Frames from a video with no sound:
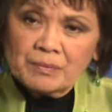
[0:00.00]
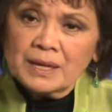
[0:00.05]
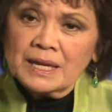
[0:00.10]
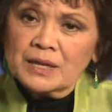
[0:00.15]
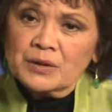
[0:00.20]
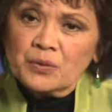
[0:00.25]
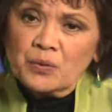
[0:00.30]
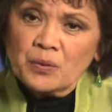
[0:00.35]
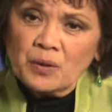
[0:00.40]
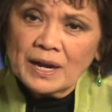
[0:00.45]

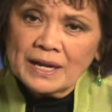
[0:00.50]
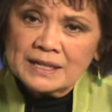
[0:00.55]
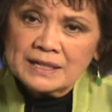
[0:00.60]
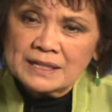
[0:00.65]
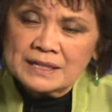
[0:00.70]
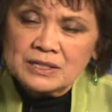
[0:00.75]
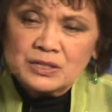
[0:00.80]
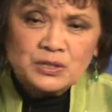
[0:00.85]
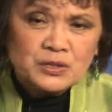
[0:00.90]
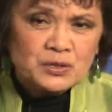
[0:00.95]
in
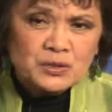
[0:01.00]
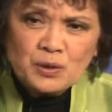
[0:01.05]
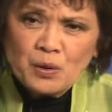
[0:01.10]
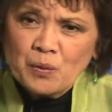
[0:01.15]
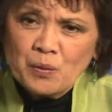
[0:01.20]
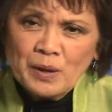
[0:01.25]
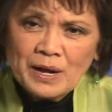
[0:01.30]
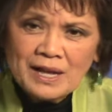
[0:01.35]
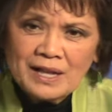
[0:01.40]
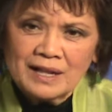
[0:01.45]
writing so
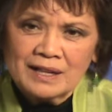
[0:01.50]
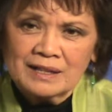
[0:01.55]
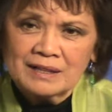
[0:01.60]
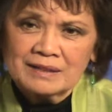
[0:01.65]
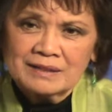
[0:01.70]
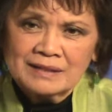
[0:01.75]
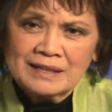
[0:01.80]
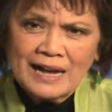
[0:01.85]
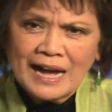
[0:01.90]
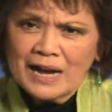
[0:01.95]
well.
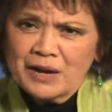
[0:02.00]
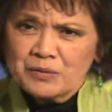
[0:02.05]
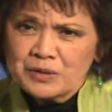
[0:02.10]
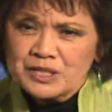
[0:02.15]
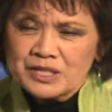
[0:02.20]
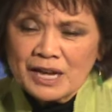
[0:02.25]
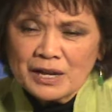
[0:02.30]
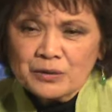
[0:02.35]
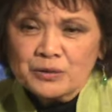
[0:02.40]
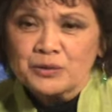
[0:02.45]
I
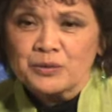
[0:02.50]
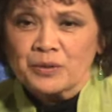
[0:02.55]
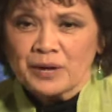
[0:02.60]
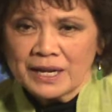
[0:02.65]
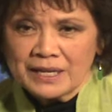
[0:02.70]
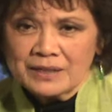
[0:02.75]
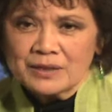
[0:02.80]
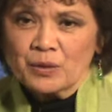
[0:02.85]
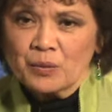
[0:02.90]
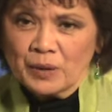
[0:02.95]
wish I could
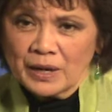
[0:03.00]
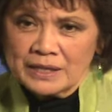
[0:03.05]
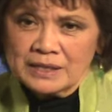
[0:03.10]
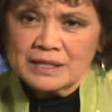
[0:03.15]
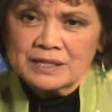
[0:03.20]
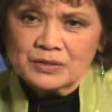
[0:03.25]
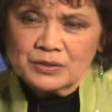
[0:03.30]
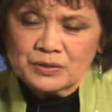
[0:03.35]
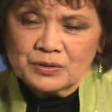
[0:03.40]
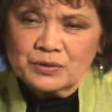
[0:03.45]
write the way
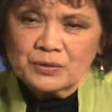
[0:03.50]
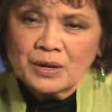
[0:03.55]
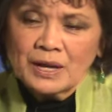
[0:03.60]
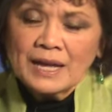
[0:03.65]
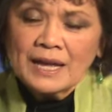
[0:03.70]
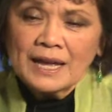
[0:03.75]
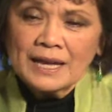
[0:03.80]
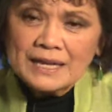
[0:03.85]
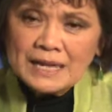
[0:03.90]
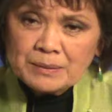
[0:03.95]
they do.
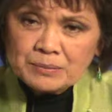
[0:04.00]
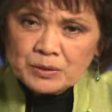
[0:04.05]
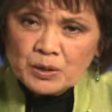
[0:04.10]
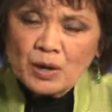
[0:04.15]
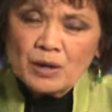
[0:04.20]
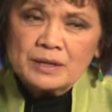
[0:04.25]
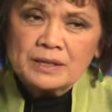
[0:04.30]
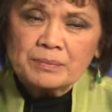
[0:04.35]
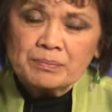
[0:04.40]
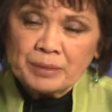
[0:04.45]
And I'm
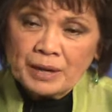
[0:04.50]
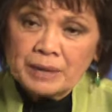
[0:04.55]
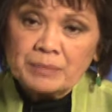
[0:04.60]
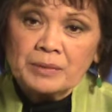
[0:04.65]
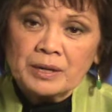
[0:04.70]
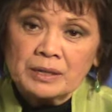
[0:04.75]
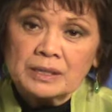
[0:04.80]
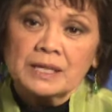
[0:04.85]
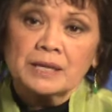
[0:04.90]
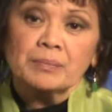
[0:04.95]
talking
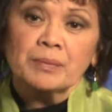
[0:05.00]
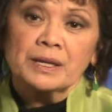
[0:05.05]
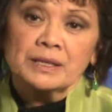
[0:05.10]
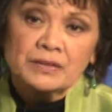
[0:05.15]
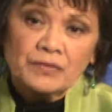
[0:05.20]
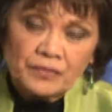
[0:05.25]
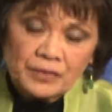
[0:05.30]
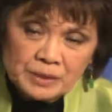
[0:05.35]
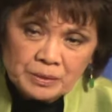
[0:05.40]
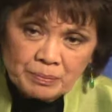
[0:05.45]
primarily about
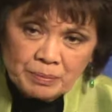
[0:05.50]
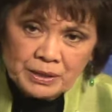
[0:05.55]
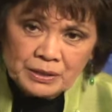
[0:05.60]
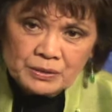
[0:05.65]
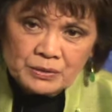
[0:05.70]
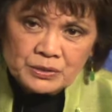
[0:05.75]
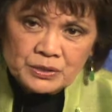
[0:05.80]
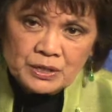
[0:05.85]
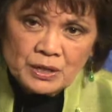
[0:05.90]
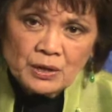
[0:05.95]
the
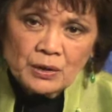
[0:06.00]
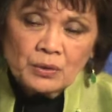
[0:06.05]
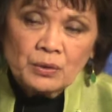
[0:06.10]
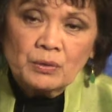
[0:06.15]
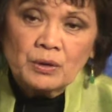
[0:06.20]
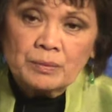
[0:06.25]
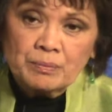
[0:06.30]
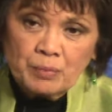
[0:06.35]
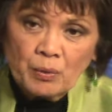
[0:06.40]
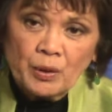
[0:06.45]
Filipinos
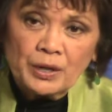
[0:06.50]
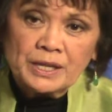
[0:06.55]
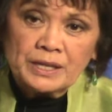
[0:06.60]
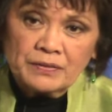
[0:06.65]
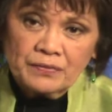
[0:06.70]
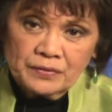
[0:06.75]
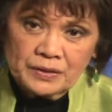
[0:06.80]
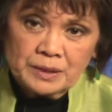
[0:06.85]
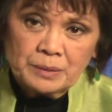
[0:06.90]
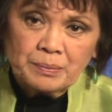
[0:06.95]
who are born in
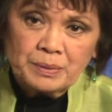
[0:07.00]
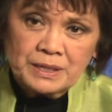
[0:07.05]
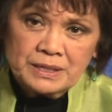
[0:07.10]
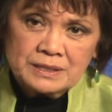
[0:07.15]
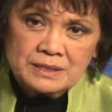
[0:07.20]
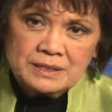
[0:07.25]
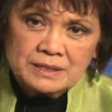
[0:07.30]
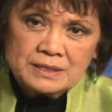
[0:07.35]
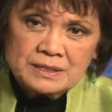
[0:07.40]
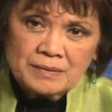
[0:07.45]
the
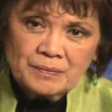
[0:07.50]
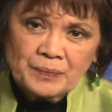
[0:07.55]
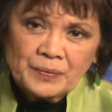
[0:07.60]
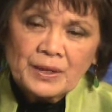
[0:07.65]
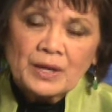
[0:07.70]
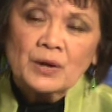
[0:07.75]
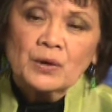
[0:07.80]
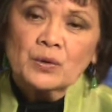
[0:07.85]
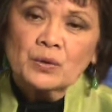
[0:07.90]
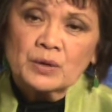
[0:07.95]
Philippines,
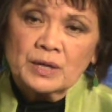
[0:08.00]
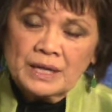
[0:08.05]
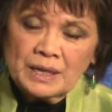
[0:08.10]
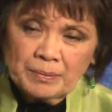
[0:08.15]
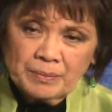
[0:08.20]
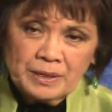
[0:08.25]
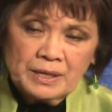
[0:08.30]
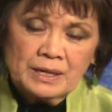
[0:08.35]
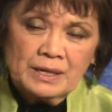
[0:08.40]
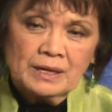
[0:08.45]
who
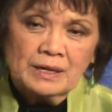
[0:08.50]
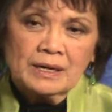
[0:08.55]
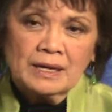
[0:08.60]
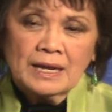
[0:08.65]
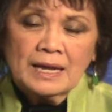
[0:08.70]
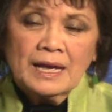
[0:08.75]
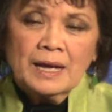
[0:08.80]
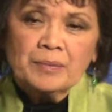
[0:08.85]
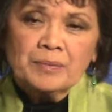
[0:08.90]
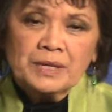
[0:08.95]
come here,
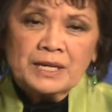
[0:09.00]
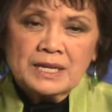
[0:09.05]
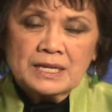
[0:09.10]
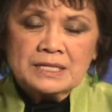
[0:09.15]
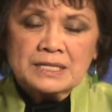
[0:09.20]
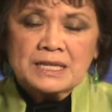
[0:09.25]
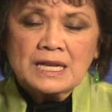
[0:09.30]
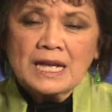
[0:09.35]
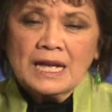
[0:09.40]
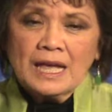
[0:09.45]

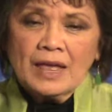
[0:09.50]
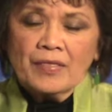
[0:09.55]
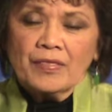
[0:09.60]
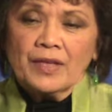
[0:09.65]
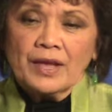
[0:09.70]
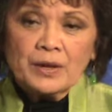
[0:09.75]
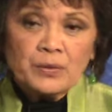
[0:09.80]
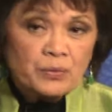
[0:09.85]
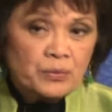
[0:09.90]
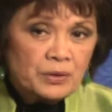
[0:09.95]
because
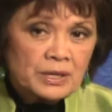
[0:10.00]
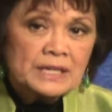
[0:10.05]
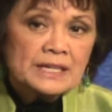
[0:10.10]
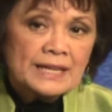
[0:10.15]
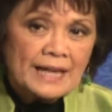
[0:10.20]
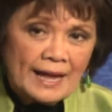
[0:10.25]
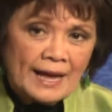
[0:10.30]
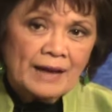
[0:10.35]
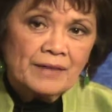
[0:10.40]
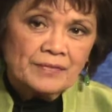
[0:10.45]
they
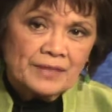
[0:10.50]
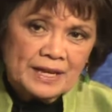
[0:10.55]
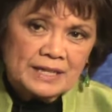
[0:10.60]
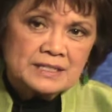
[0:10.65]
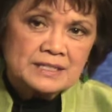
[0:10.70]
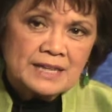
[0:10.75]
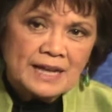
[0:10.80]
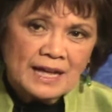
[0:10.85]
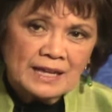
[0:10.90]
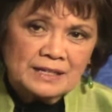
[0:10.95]
really have
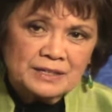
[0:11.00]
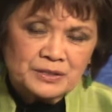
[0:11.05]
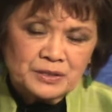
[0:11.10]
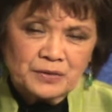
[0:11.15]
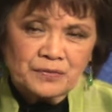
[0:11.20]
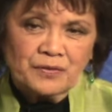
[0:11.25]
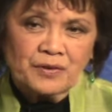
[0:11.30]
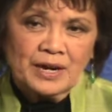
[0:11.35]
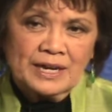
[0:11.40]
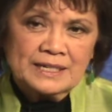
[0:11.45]
that talent
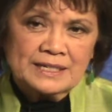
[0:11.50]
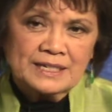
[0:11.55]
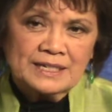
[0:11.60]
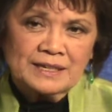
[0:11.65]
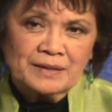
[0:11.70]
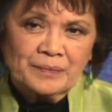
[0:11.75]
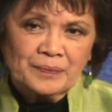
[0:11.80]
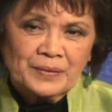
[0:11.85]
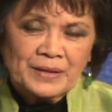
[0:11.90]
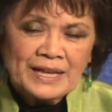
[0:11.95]
of
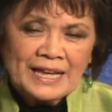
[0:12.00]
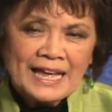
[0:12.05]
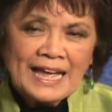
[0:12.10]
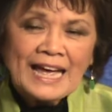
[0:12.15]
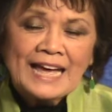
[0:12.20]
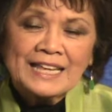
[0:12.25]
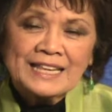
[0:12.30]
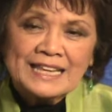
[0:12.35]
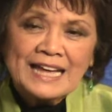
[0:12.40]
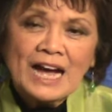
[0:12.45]
writing.
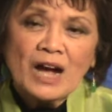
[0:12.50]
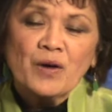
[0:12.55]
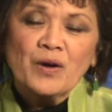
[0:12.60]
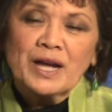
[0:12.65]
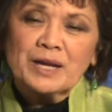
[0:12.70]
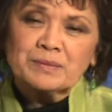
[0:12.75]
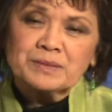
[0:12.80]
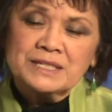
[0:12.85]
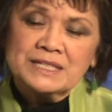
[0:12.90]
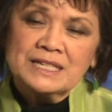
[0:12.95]
And now
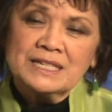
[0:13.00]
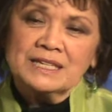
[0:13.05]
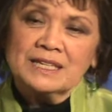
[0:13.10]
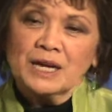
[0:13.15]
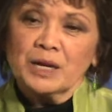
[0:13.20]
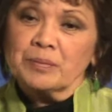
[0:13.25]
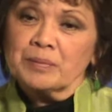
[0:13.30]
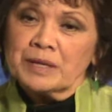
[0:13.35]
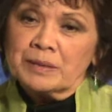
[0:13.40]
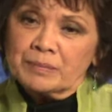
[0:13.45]
I'm seeing
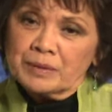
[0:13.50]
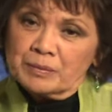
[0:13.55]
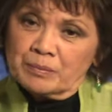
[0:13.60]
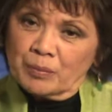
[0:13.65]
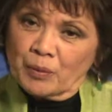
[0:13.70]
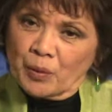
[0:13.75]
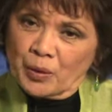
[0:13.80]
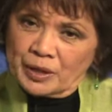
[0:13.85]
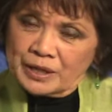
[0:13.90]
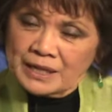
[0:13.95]
young people
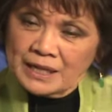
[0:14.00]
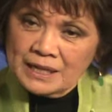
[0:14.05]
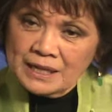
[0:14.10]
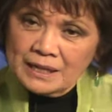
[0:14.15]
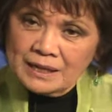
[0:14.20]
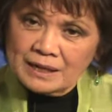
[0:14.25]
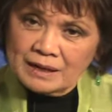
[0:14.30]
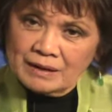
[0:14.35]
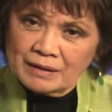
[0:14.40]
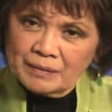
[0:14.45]
born
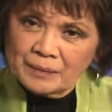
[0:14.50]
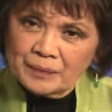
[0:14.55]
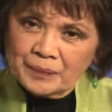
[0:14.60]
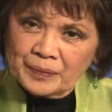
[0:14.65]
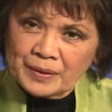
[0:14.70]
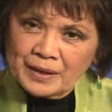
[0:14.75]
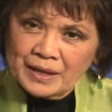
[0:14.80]
here